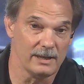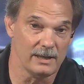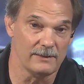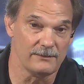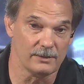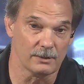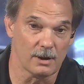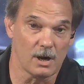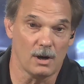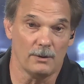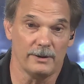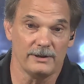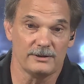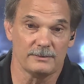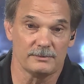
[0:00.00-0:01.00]
If you're
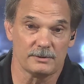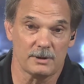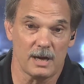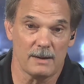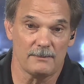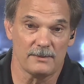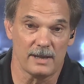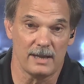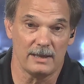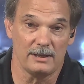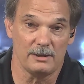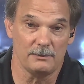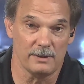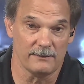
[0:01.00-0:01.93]
already subscribed, thank you.